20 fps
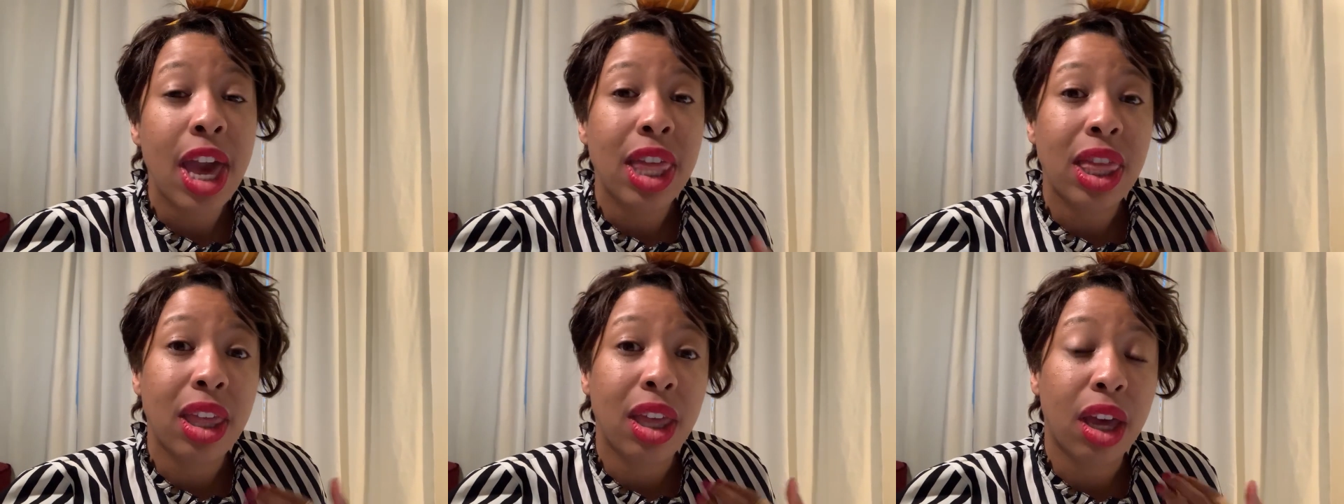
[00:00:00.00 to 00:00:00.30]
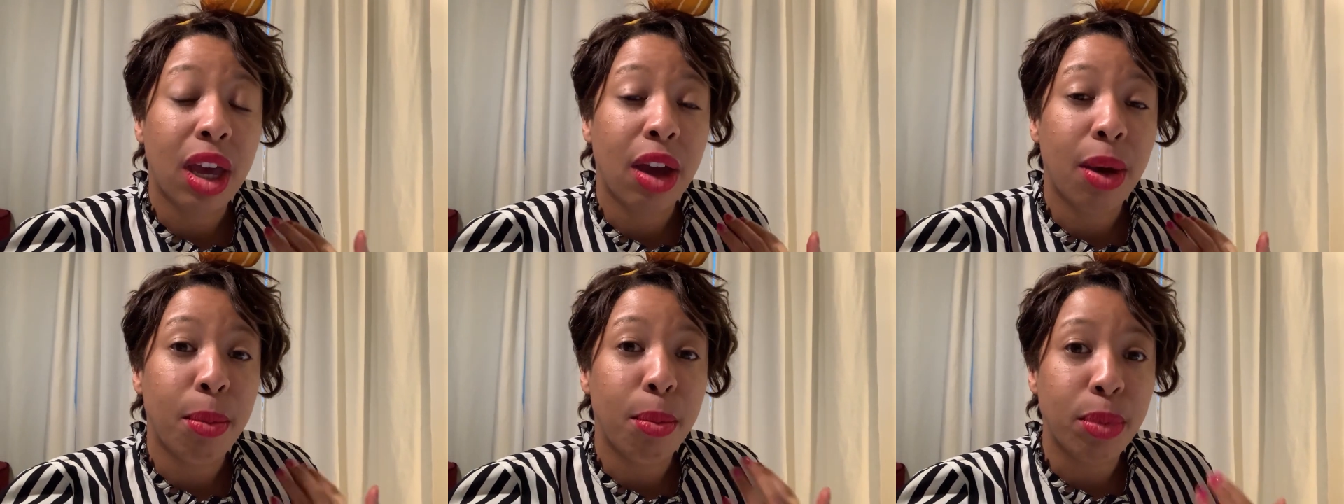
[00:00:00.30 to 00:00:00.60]

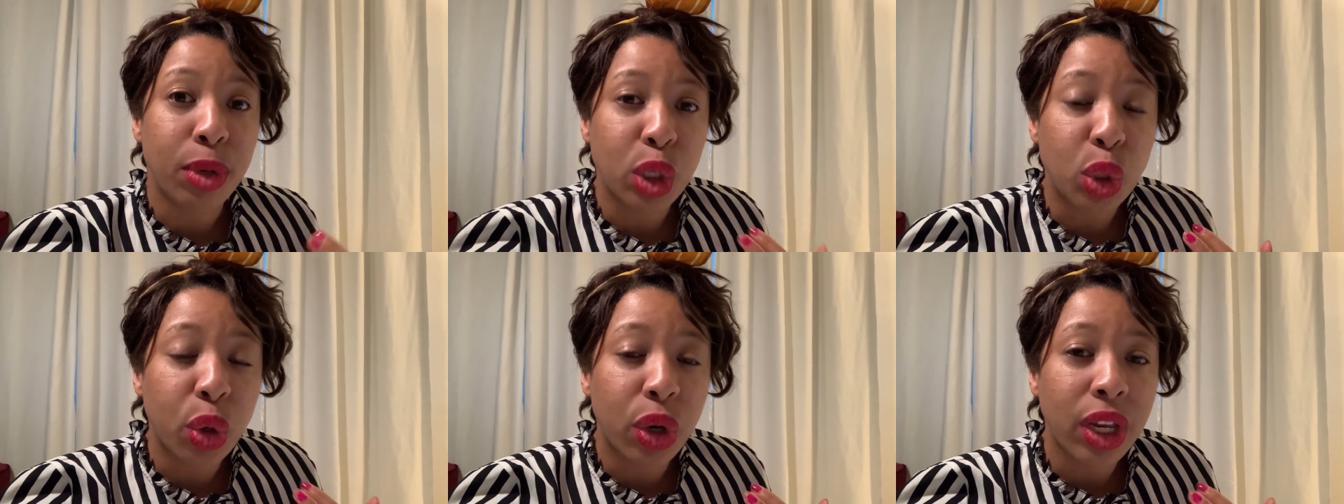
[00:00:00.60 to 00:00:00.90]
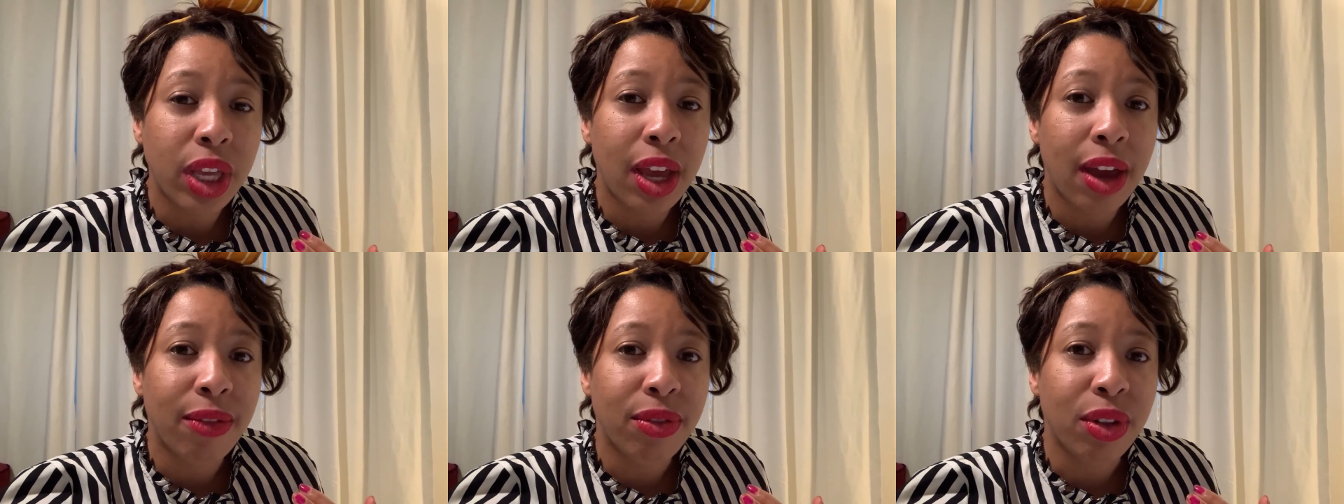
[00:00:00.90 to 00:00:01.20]
the
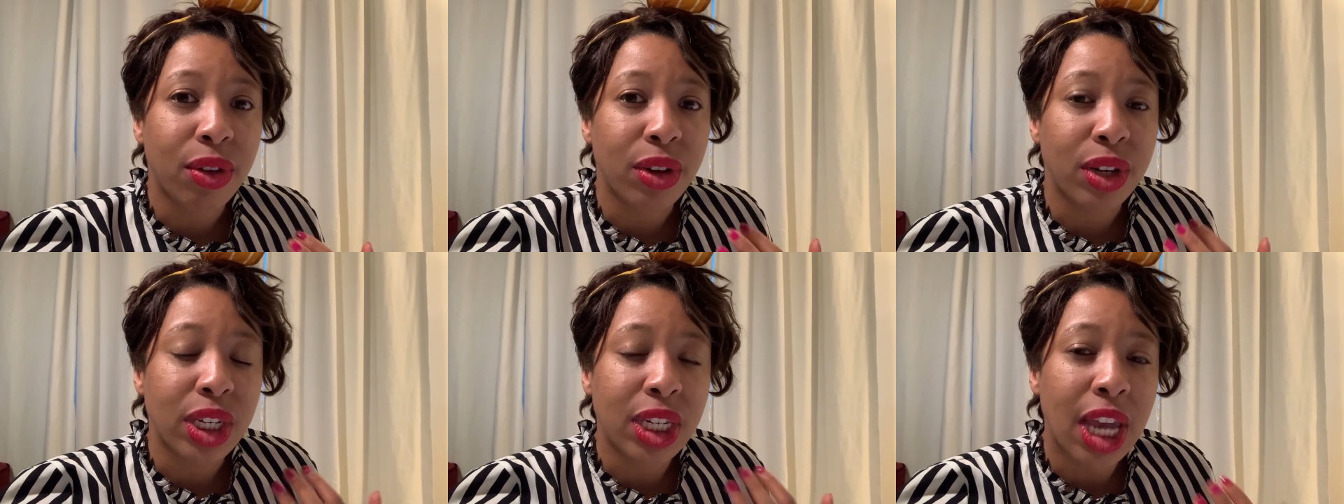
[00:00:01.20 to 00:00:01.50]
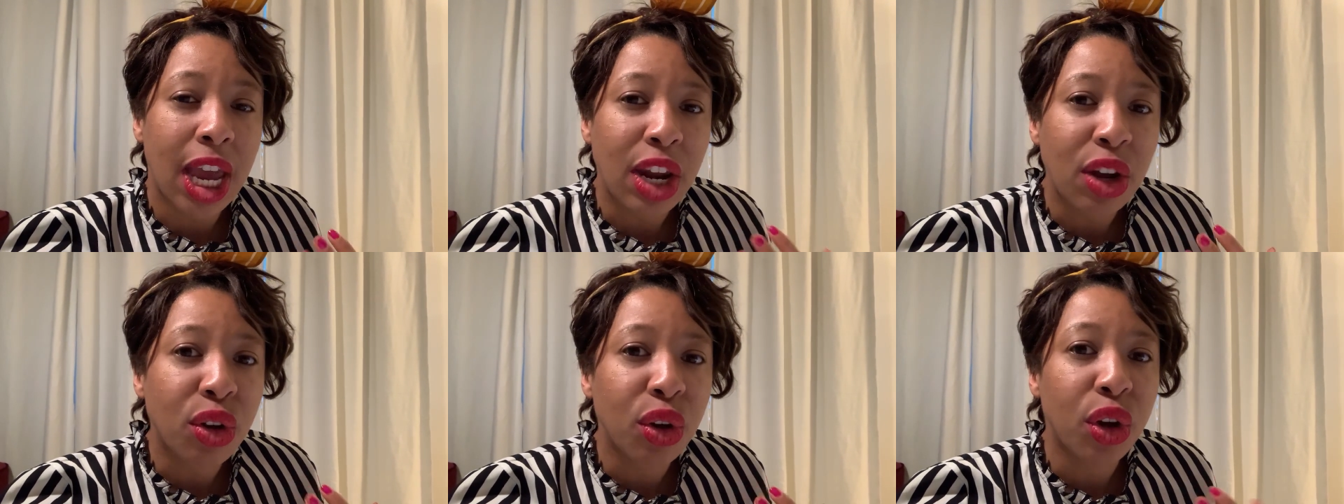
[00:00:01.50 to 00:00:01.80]
majority of the
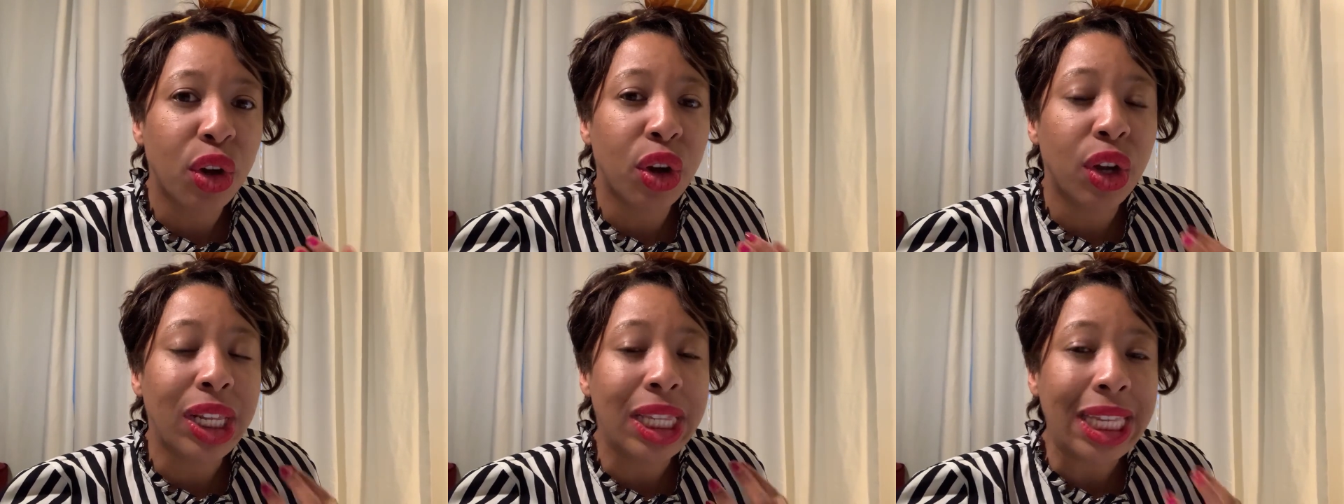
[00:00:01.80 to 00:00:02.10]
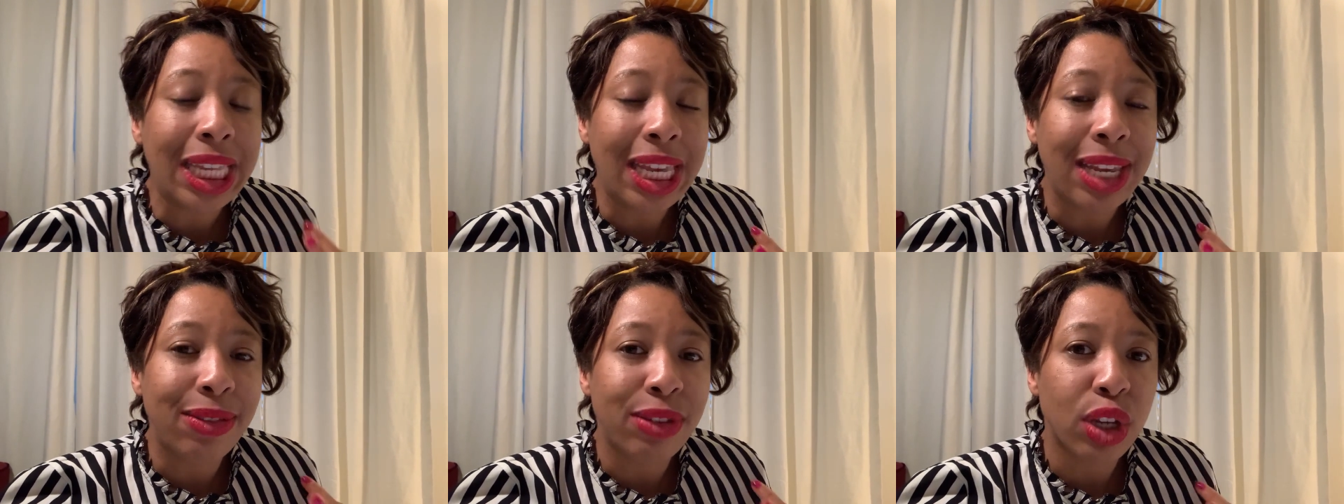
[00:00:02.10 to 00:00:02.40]
tender
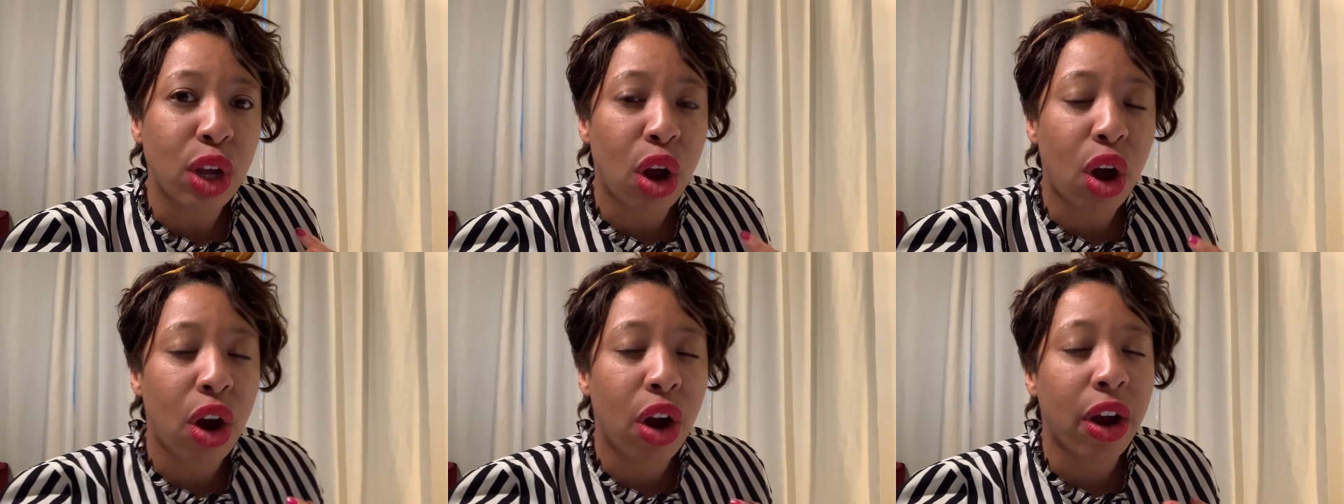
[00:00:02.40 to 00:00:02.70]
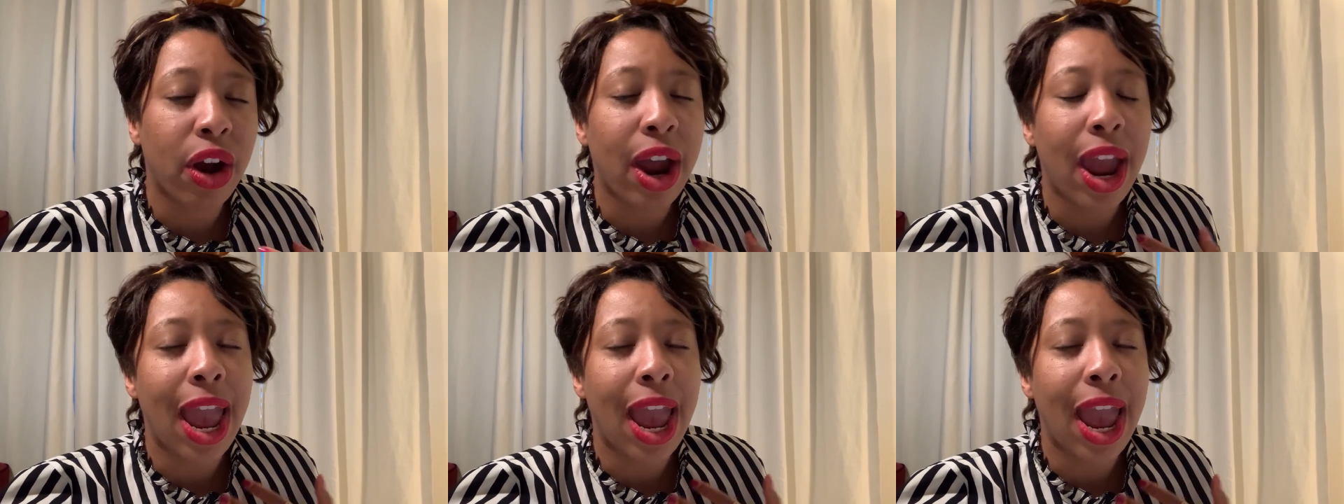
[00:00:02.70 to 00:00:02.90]
leaves are